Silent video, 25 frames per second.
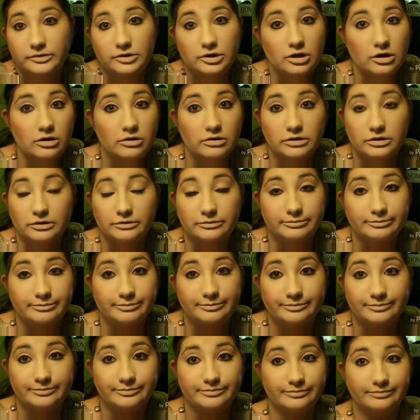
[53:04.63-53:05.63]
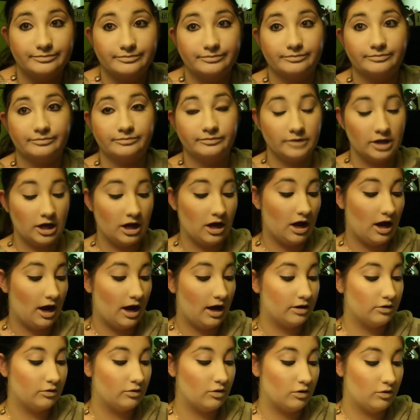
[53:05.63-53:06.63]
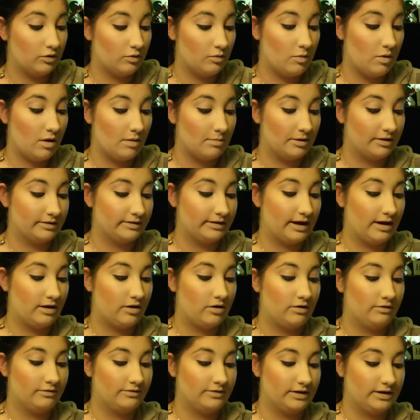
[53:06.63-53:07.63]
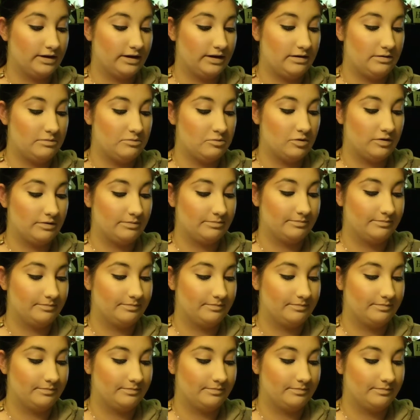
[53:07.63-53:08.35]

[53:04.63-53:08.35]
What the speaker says: No clue. I don't go to Walmart that often anymore.